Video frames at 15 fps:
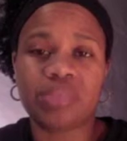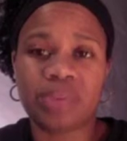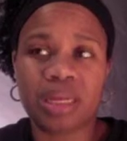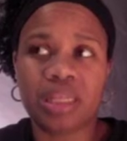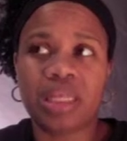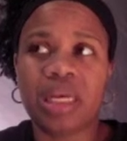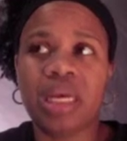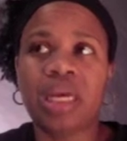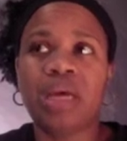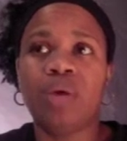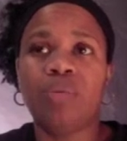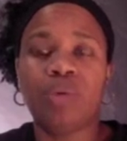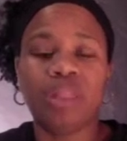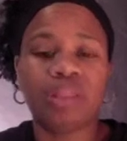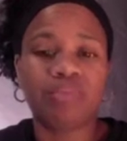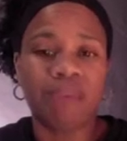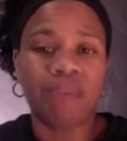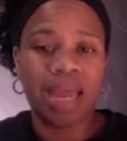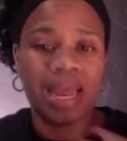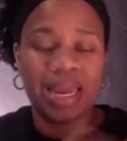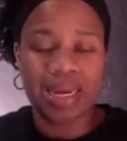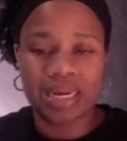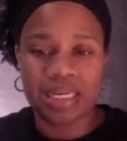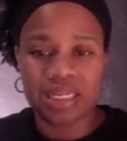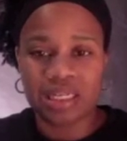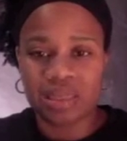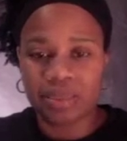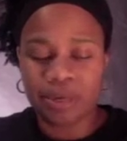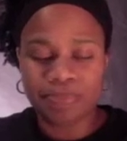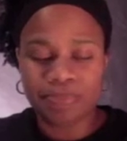month with my editing
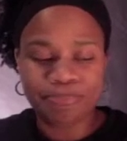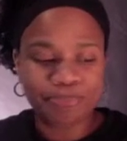dilemma.